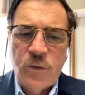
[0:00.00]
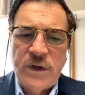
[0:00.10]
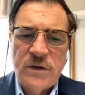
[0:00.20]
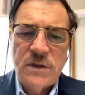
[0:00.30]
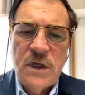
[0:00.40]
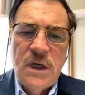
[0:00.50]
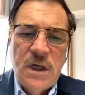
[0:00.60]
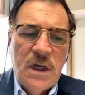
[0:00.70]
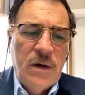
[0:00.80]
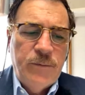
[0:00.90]
winners.
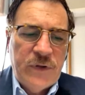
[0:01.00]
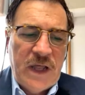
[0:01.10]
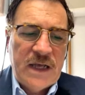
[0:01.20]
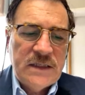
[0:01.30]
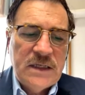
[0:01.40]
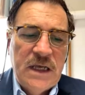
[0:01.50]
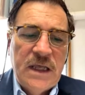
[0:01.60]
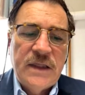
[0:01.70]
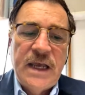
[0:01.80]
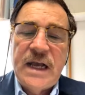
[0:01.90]
Plus,
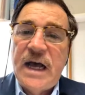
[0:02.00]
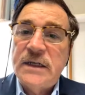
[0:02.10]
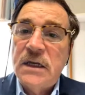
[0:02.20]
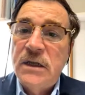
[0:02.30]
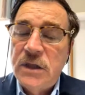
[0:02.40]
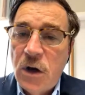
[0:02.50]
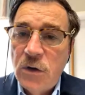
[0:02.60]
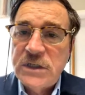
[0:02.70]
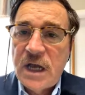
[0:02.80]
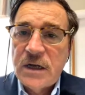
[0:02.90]
they got the
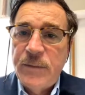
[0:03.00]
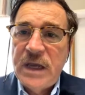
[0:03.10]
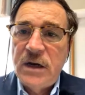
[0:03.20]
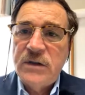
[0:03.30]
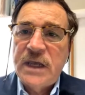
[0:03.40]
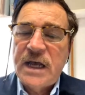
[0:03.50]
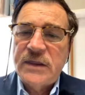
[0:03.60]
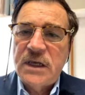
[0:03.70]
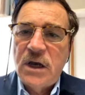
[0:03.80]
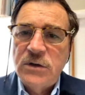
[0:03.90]
Osaka mayor, they got
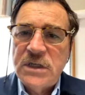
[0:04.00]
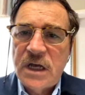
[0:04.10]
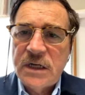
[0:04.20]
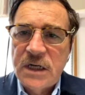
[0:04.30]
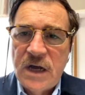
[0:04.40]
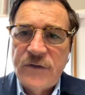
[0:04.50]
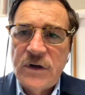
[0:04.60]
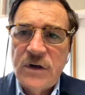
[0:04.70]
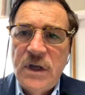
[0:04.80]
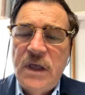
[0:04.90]
the Osaka
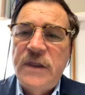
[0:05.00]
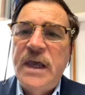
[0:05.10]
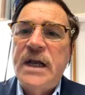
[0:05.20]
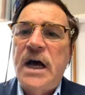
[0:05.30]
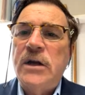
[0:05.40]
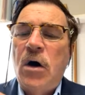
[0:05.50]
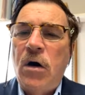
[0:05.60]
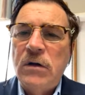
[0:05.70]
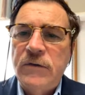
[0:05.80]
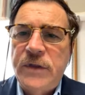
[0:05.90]
governor, they got
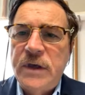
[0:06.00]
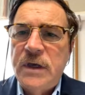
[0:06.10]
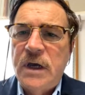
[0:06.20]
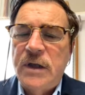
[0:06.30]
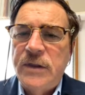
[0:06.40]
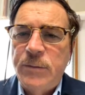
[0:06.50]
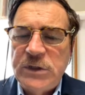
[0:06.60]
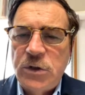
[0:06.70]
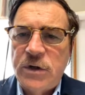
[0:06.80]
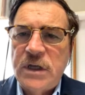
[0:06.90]
all of the
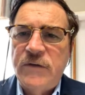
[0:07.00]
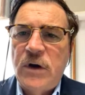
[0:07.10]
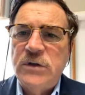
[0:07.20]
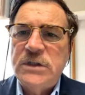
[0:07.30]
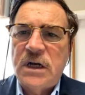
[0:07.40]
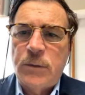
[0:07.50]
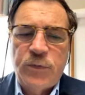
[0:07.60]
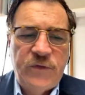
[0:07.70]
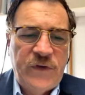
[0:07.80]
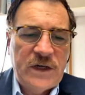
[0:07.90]
majority of Osaka
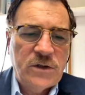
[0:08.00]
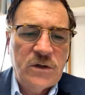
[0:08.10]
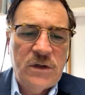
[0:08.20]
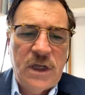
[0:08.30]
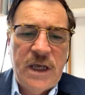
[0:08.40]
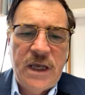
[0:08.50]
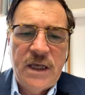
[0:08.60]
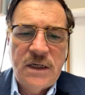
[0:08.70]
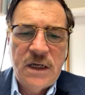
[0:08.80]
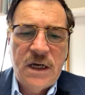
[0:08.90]
prefectural
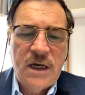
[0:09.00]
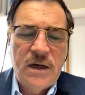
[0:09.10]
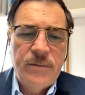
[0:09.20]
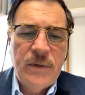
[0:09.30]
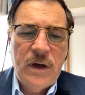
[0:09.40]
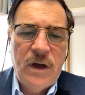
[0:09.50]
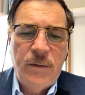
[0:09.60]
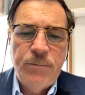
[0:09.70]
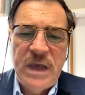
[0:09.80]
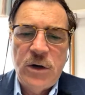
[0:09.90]
and
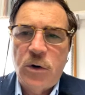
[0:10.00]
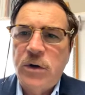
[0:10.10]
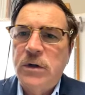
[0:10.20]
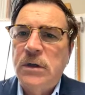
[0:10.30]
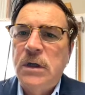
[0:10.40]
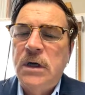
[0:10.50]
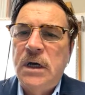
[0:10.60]
mayoral